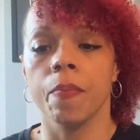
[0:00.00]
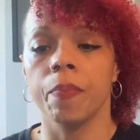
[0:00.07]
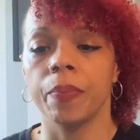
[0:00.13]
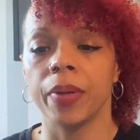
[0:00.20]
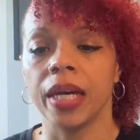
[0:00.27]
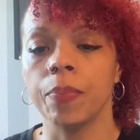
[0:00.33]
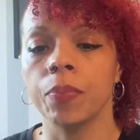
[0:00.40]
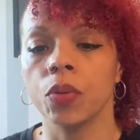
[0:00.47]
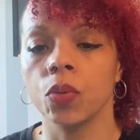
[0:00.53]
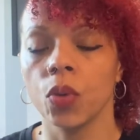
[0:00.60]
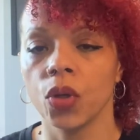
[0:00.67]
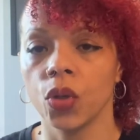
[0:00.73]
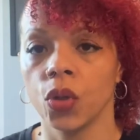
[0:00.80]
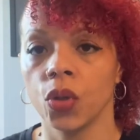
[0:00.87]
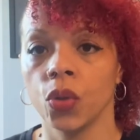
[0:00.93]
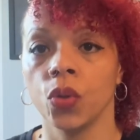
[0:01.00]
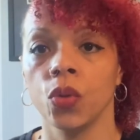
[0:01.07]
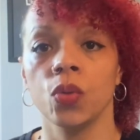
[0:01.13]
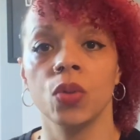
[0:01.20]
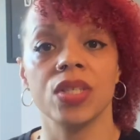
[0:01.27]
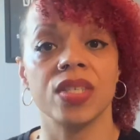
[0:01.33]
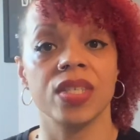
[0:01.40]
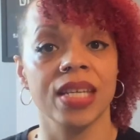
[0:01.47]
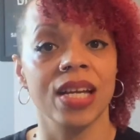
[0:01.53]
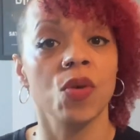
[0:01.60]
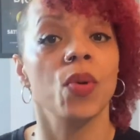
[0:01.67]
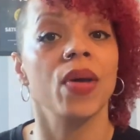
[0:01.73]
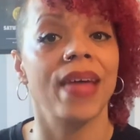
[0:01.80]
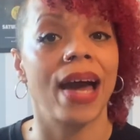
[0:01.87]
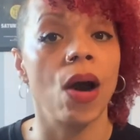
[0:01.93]
People who sing
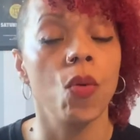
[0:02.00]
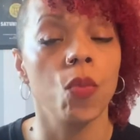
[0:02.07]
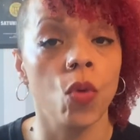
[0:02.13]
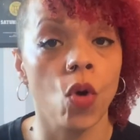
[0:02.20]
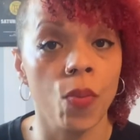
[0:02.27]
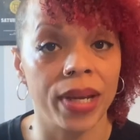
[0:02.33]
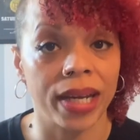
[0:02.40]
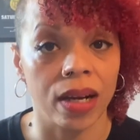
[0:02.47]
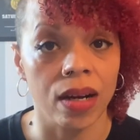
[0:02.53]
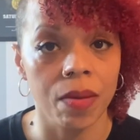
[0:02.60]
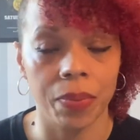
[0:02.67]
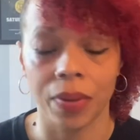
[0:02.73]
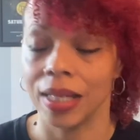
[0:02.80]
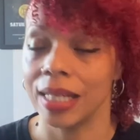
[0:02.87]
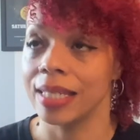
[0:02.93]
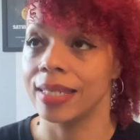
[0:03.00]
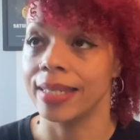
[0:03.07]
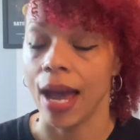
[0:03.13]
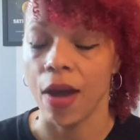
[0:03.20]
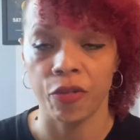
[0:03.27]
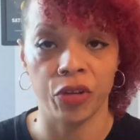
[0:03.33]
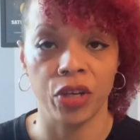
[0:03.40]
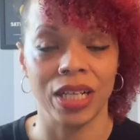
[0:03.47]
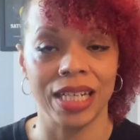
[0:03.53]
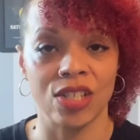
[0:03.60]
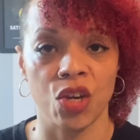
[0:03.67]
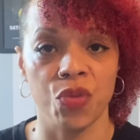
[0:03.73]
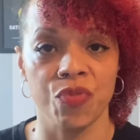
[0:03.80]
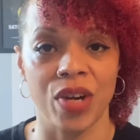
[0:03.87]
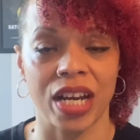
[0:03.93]
without warming up, definitely
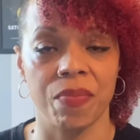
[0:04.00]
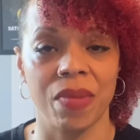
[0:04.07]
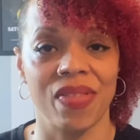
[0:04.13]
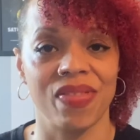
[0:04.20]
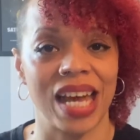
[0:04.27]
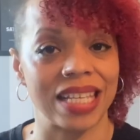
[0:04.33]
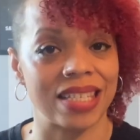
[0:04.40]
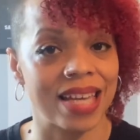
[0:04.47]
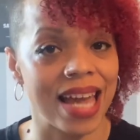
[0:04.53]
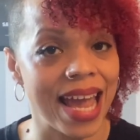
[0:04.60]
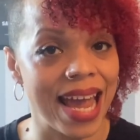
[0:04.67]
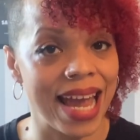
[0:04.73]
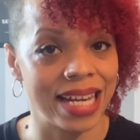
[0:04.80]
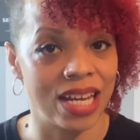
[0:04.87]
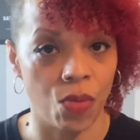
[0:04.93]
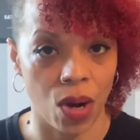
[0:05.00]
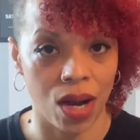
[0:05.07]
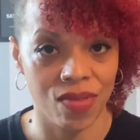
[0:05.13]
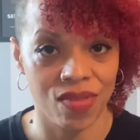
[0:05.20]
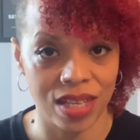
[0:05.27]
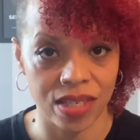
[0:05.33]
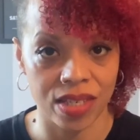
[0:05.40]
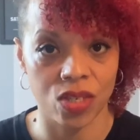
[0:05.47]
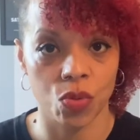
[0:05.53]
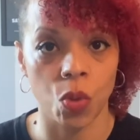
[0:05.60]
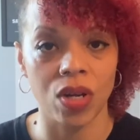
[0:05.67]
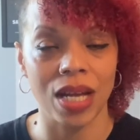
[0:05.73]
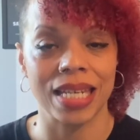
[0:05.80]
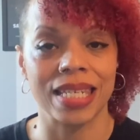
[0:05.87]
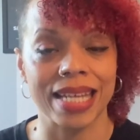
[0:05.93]
don't recommend that to anyone. This is
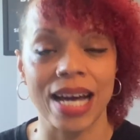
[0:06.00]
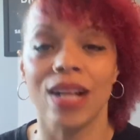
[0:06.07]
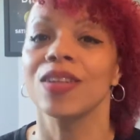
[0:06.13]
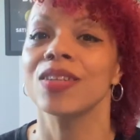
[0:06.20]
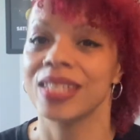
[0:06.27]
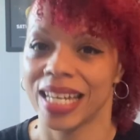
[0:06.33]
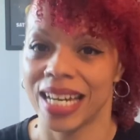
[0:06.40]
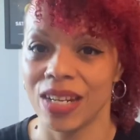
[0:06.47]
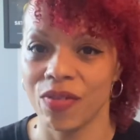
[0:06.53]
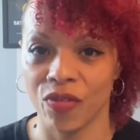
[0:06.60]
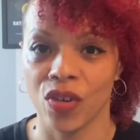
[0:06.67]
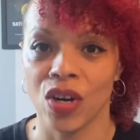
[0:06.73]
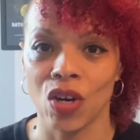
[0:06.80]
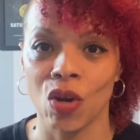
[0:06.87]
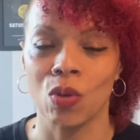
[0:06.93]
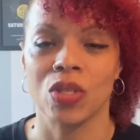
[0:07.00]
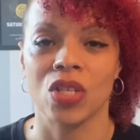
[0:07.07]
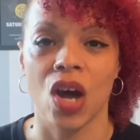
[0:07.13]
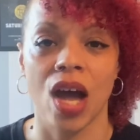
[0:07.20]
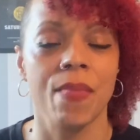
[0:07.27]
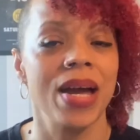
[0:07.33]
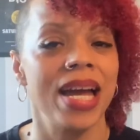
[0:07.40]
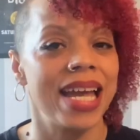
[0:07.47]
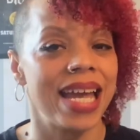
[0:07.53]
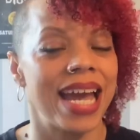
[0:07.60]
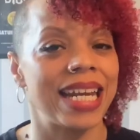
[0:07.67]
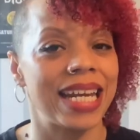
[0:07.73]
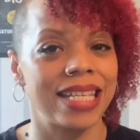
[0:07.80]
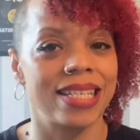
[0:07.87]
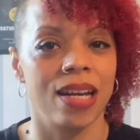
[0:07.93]
what Adele did for a long time
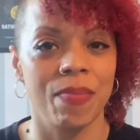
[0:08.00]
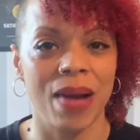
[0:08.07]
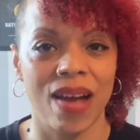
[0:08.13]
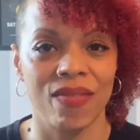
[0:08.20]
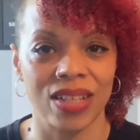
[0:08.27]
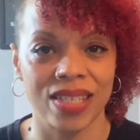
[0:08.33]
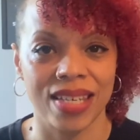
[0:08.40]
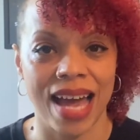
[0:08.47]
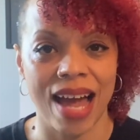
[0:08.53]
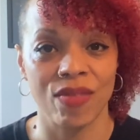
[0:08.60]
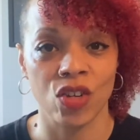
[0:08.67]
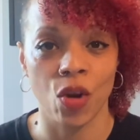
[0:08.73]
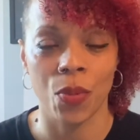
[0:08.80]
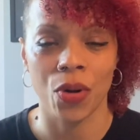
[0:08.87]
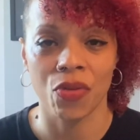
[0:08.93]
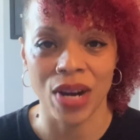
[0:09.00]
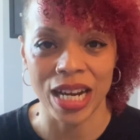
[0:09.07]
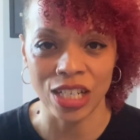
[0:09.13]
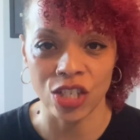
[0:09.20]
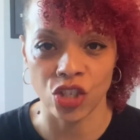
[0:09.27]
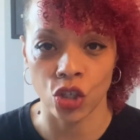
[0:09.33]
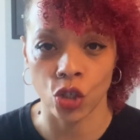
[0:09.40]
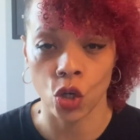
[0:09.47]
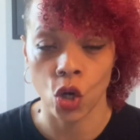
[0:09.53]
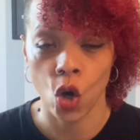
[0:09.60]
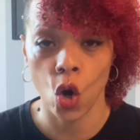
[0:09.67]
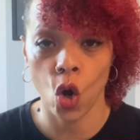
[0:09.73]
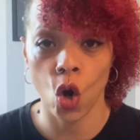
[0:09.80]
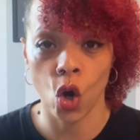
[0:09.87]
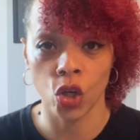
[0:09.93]
and ended up having to have an operation
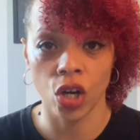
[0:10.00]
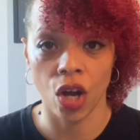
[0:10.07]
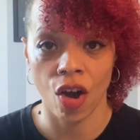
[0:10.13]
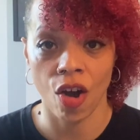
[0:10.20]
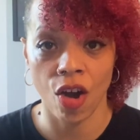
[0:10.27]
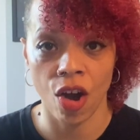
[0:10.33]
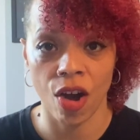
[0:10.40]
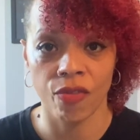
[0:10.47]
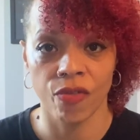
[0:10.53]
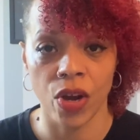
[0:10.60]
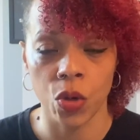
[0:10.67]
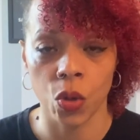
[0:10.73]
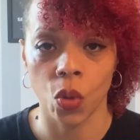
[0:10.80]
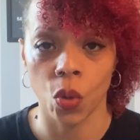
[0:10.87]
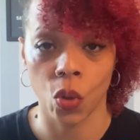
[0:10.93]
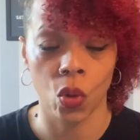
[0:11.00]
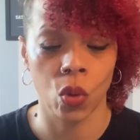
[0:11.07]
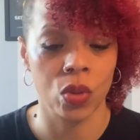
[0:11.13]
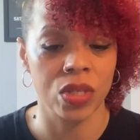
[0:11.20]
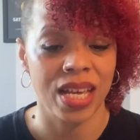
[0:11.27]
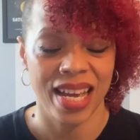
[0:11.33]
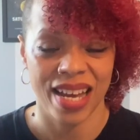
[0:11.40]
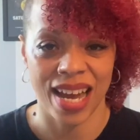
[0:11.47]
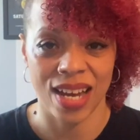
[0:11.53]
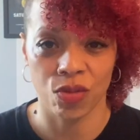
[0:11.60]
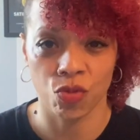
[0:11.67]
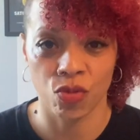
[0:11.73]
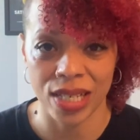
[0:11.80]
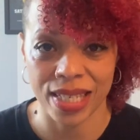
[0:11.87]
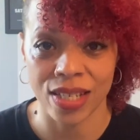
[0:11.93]
on her vocal cords
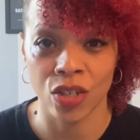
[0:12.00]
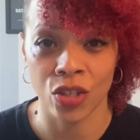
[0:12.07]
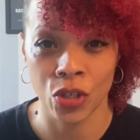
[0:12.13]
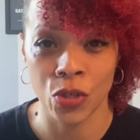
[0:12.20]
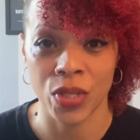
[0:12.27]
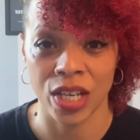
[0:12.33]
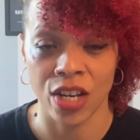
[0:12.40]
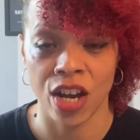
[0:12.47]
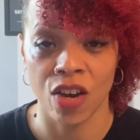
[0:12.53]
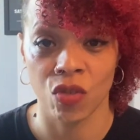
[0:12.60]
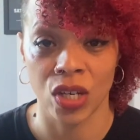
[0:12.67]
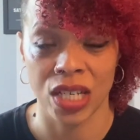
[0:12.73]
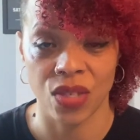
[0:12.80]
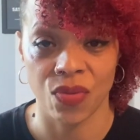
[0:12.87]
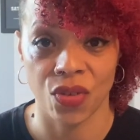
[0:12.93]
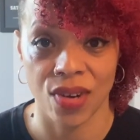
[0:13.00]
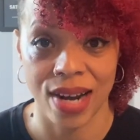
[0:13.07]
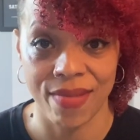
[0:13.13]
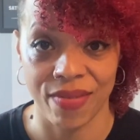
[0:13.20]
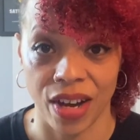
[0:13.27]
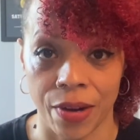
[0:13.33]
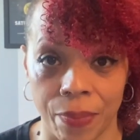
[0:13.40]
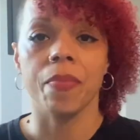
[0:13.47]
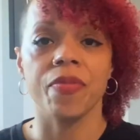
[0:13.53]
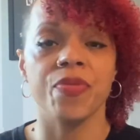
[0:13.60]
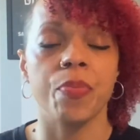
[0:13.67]
and risk losing her voice forever.